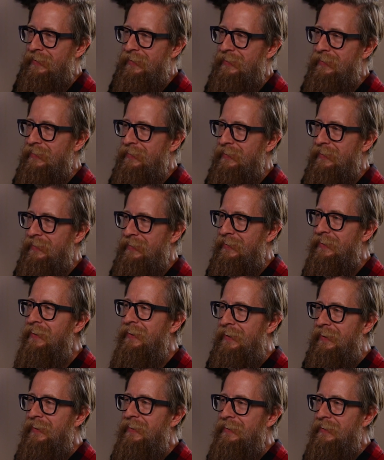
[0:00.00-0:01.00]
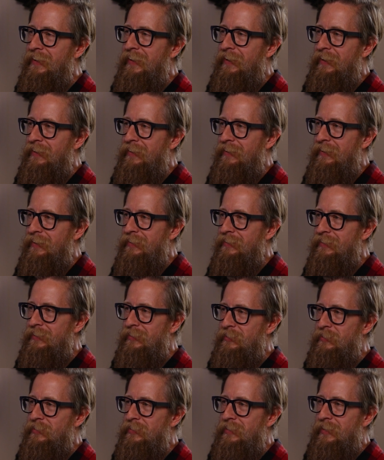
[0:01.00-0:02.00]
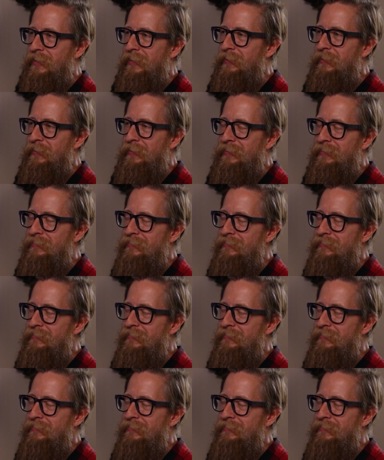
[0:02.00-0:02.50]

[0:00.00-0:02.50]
And yeah, I dig his style.